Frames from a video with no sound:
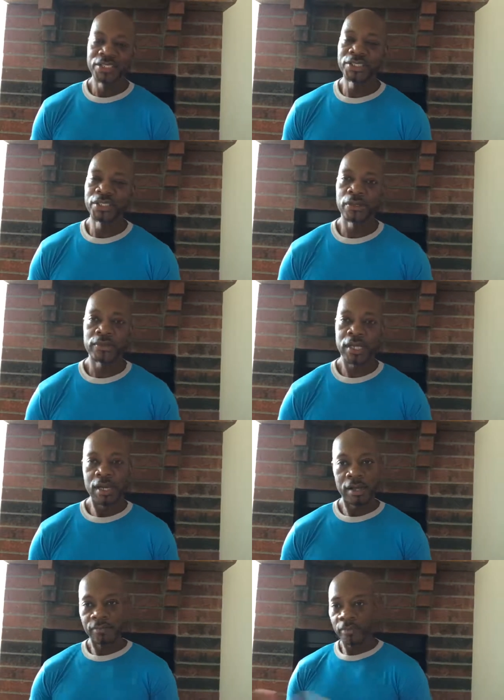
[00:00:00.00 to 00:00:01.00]
You know,
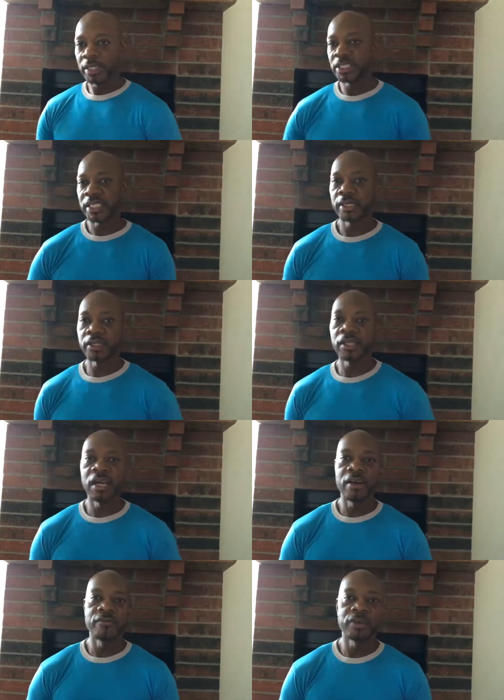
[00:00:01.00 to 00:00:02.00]
the, um, share
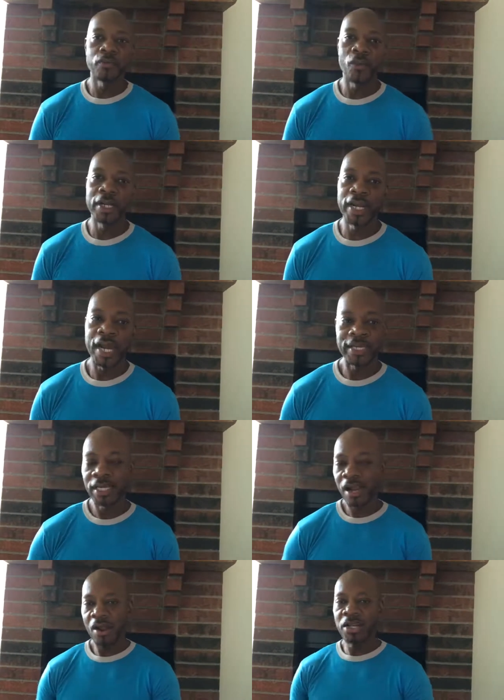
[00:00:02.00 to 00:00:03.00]
love and whatnot.
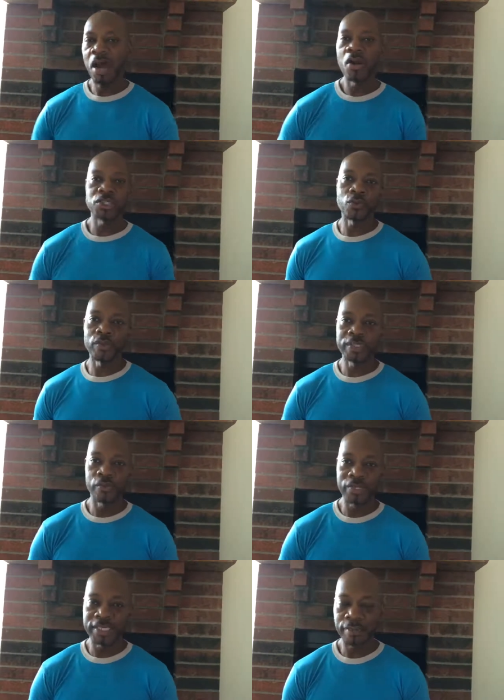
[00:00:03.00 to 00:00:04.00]
And I, also re
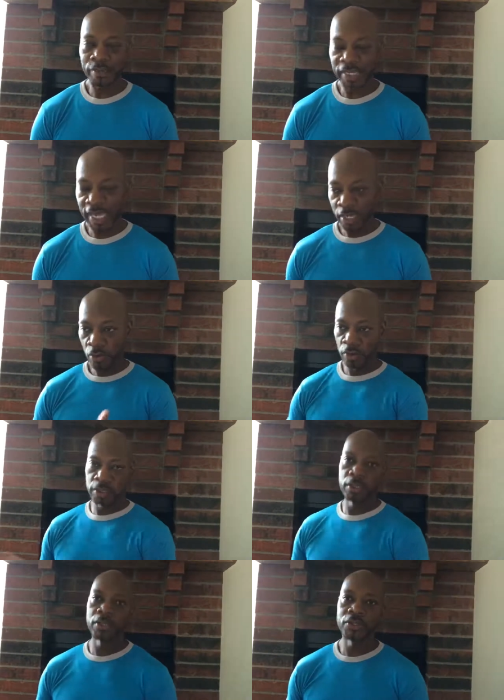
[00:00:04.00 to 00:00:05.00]
reciprocate
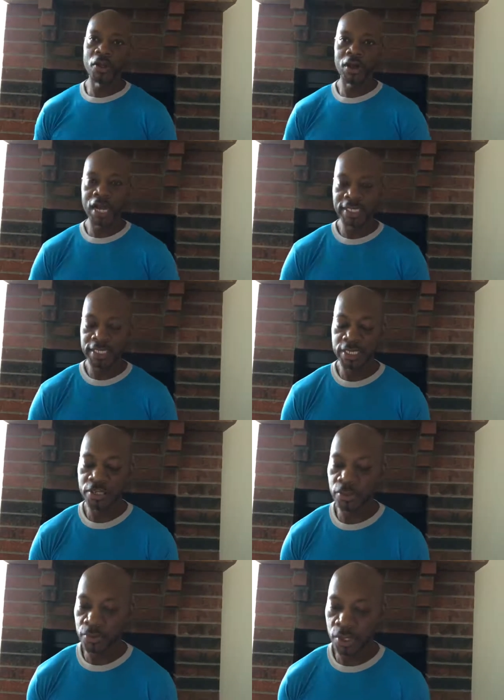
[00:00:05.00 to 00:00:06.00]
on y'all
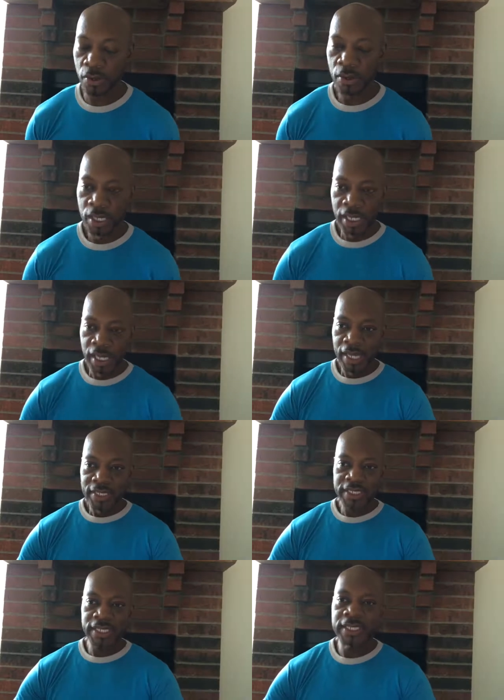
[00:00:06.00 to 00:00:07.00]
content too. So
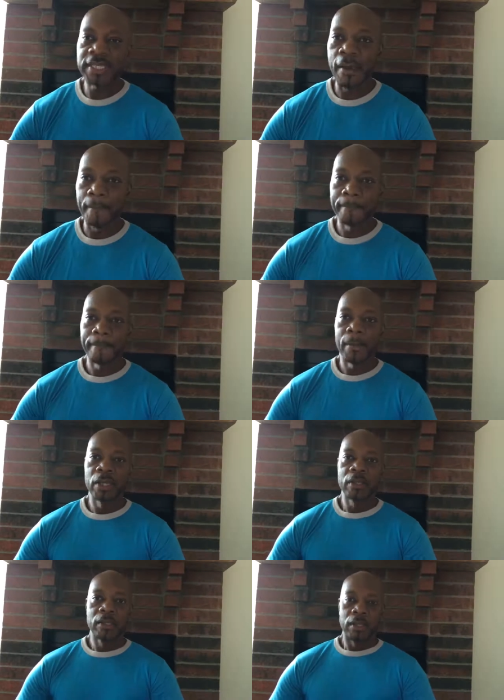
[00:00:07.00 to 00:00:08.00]
check this out.
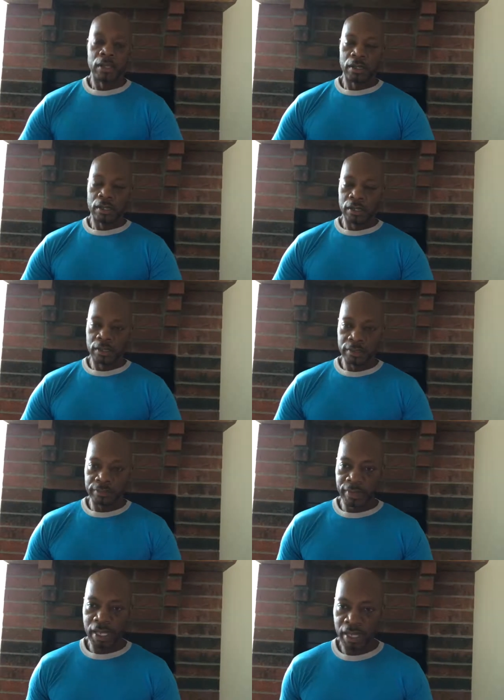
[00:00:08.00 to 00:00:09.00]

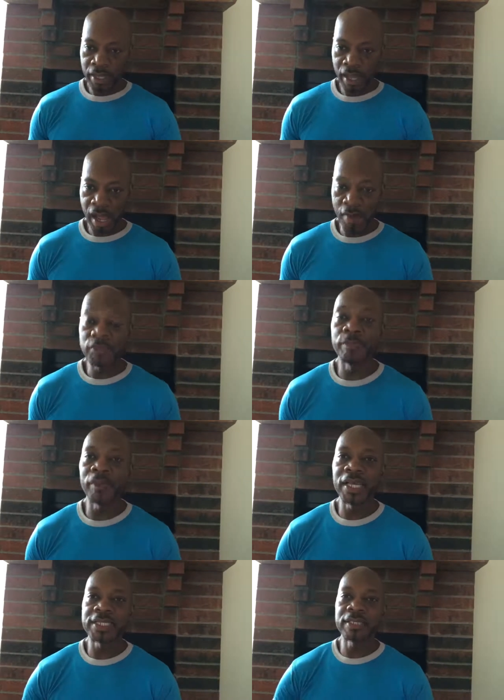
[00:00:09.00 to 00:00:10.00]
Um, I was
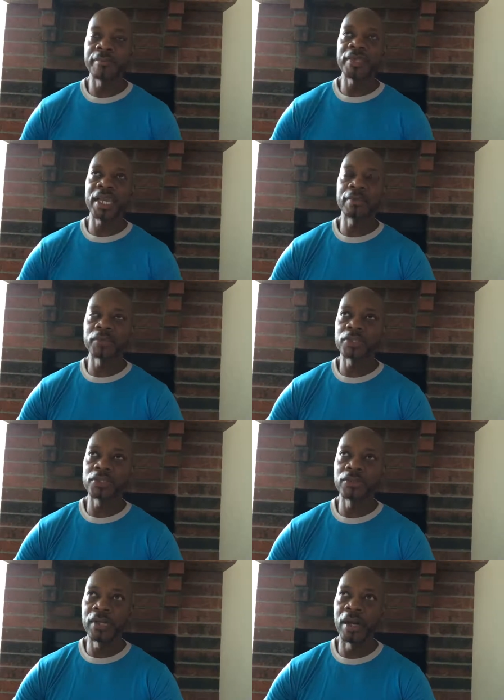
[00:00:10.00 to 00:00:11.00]
blessed to be able
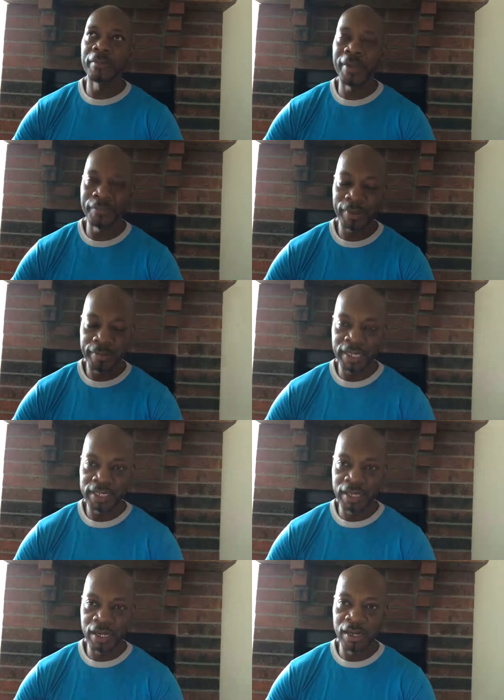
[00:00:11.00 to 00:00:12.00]
to um,
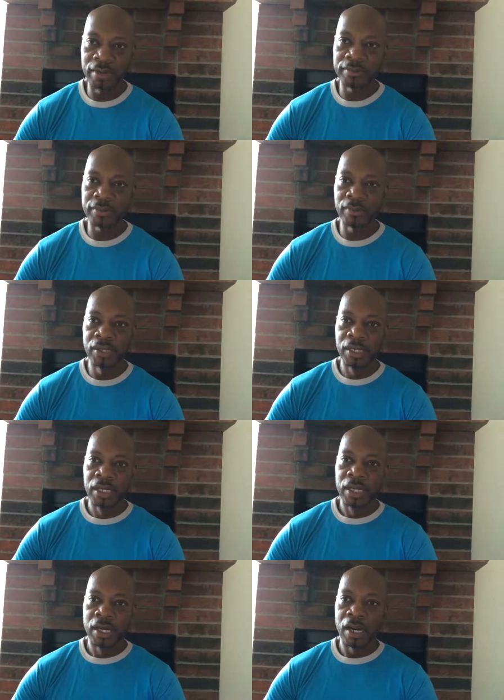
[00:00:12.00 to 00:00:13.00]
implement um,
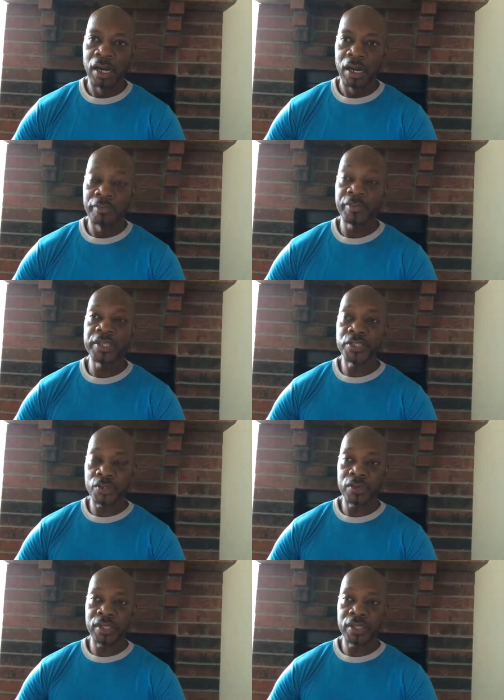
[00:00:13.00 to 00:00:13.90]
um, these,